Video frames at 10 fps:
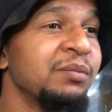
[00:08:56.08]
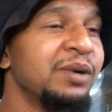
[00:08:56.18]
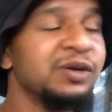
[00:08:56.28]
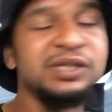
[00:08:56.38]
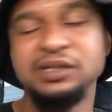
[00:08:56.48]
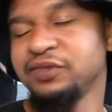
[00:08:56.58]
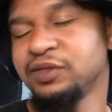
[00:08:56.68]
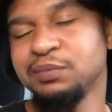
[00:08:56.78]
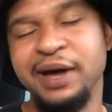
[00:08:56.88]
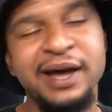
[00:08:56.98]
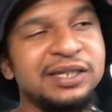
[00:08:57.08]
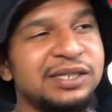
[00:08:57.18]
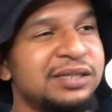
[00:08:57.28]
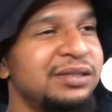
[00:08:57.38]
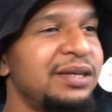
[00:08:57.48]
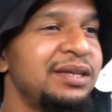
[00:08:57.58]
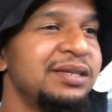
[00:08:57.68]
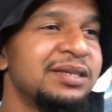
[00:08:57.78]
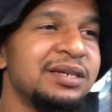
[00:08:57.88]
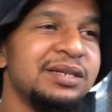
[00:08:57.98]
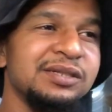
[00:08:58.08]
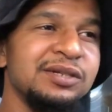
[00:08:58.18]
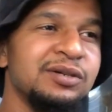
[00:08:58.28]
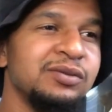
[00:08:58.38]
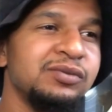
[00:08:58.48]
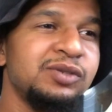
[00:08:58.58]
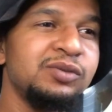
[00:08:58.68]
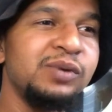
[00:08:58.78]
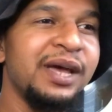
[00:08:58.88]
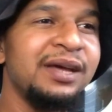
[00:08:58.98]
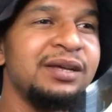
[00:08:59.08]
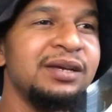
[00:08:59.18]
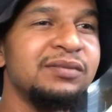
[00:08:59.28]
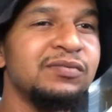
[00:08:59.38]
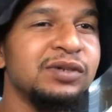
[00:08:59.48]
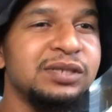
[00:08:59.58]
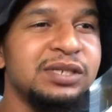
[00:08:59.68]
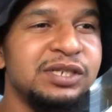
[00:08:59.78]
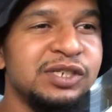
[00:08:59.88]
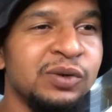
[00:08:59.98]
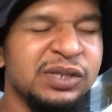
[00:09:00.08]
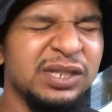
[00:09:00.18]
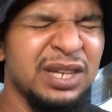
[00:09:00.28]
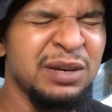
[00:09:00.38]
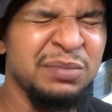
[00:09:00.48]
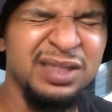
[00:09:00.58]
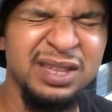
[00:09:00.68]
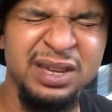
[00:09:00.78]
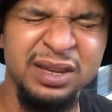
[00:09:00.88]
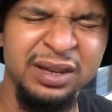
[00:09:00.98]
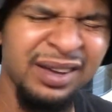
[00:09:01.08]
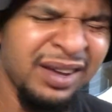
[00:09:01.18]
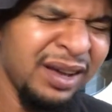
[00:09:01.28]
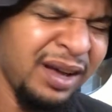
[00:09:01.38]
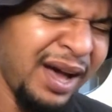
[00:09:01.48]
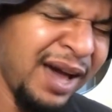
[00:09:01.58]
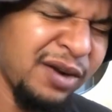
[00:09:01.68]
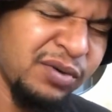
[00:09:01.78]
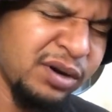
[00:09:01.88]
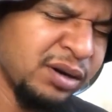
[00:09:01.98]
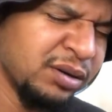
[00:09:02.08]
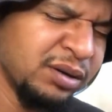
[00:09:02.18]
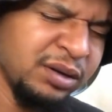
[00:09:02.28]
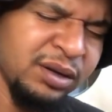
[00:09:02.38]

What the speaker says: But it was a nothing match. Then he did his little two-handed release chokeslam thing. I don't know.